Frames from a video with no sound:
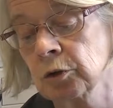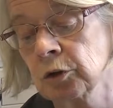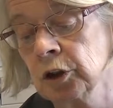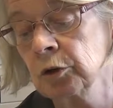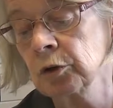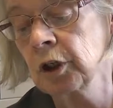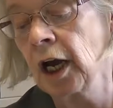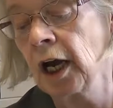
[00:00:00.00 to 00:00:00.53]

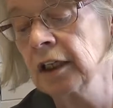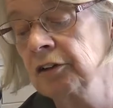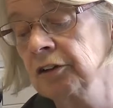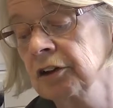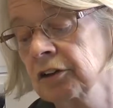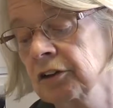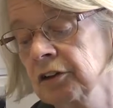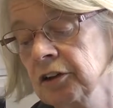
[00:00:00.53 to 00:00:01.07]
UK
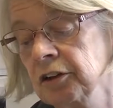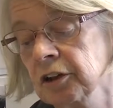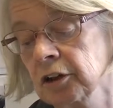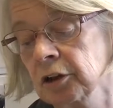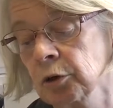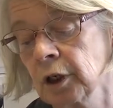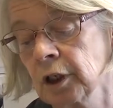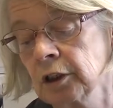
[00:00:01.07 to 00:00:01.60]
66
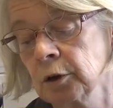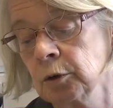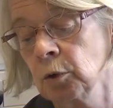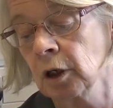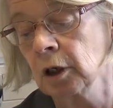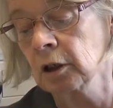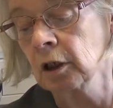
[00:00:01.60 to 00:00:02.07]
to 81.